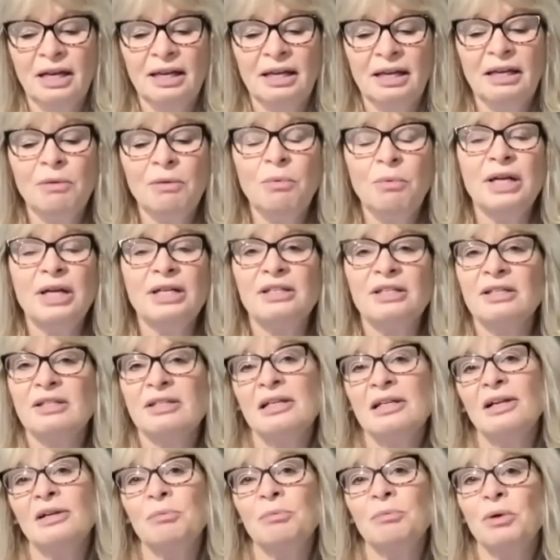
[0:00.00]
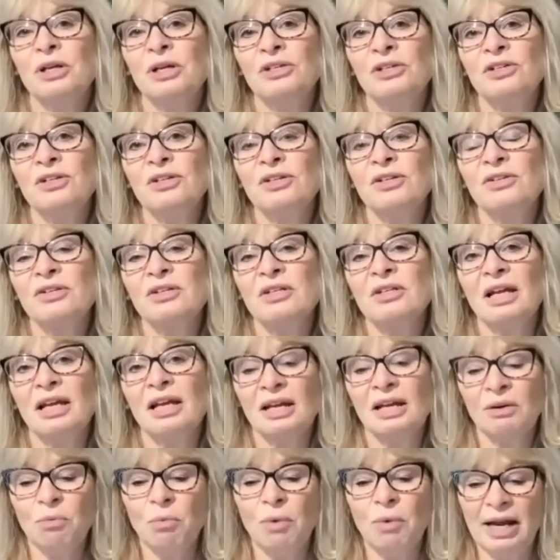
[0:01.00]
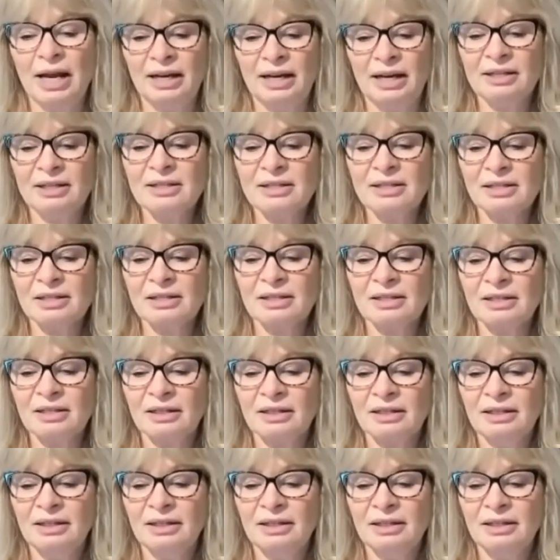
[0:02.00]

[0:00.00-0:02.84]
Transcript: He went to celebrations like weddings.